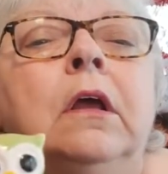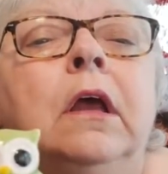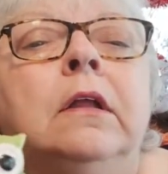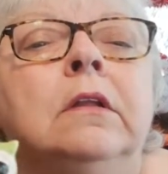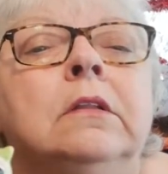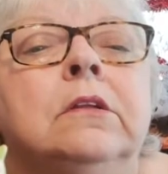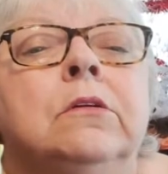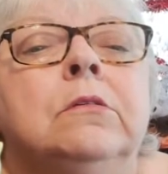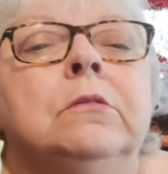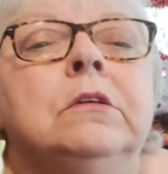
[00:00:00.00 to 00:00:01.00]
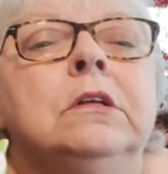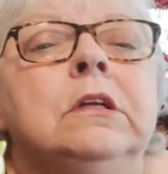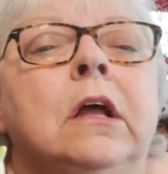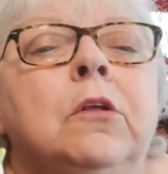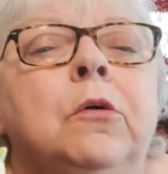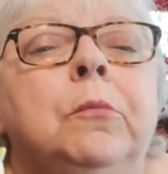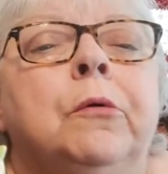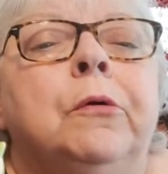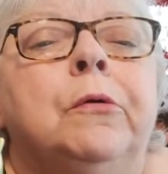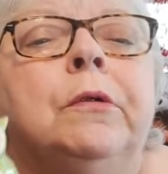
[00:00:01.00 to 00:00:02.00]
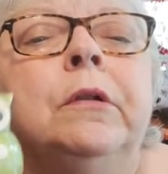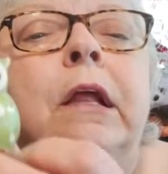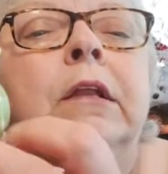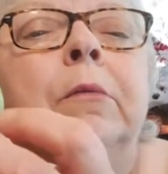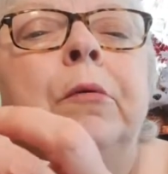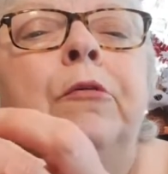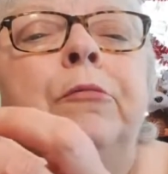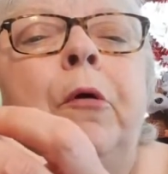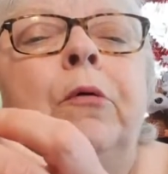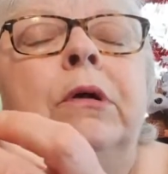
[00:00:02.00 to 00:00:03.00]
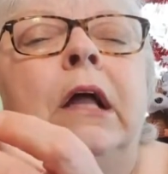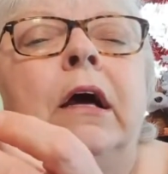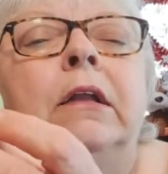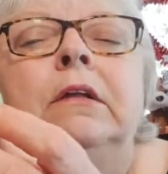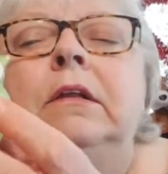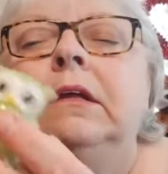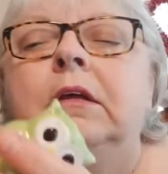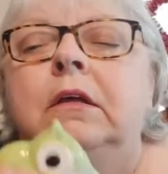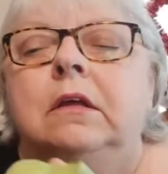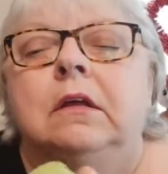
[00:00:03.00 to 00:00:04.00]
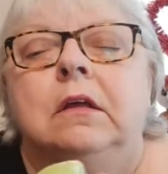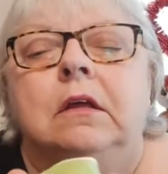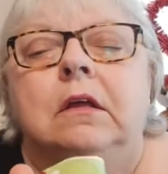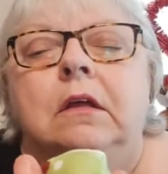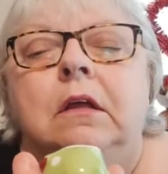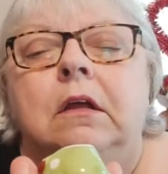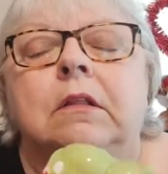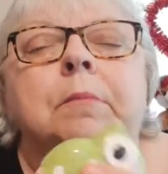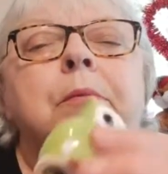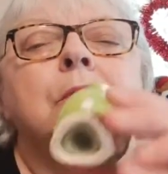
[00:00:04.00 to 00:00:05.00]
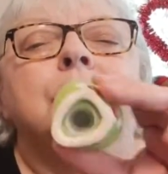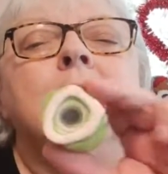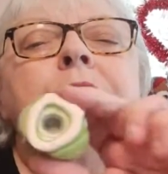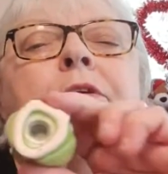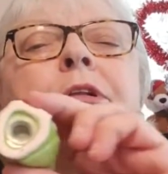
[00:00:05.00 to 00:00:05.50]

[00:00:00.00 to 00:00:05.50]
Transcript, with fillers: and a little yellow bird. And they're both polka dotted. They both have their